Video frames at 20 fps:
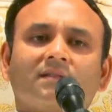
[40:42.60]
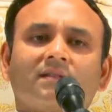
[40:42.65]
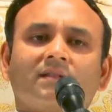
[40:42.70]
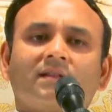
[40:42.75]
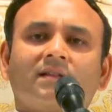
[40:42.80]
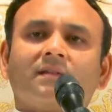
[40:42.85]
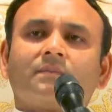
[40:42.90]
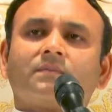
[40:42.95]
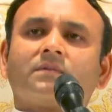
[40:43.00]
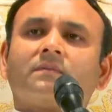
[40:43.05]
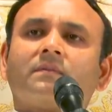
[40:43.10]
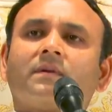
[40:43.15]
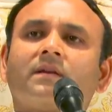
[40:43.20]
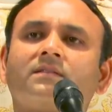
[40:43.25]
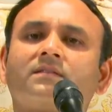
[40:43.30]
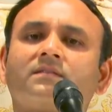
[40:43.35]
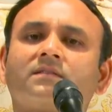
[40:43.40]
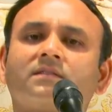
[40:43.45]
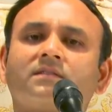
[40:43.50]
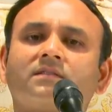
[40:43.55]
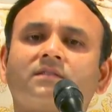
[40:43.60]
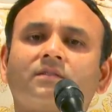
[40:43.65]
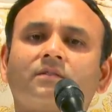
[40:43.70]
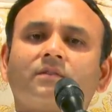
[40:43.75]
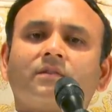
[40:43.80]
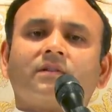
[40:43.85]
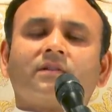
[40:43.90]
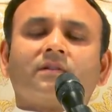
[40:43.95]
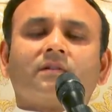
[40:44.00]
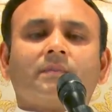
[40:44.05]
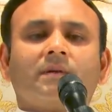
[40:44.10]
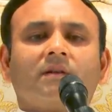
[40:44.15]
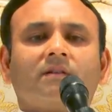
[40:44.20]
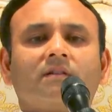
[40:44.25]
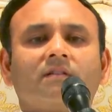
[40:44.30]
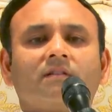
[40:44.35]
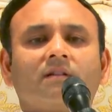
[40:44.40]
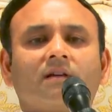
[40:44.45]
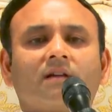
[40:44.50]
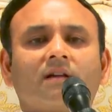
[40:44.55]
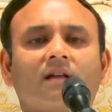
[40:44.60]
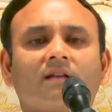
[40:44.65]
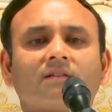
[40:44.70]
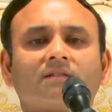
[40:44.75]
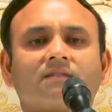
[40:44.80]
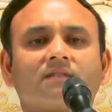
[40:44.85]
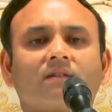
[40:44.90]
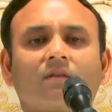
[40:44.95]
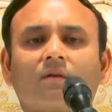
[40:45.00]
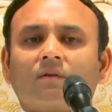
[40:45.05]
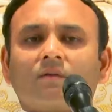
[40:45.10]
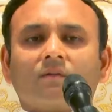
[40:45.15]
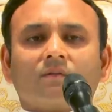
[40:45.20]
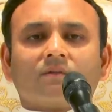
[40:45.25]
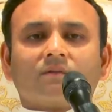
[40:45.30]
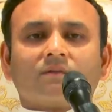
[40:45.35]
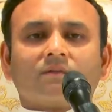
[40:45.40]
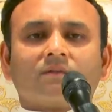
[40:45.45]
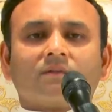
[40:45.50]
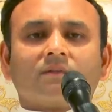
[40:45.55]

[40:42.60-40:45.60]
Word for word: Read up some Einstein's theory and repeat it in the class. No.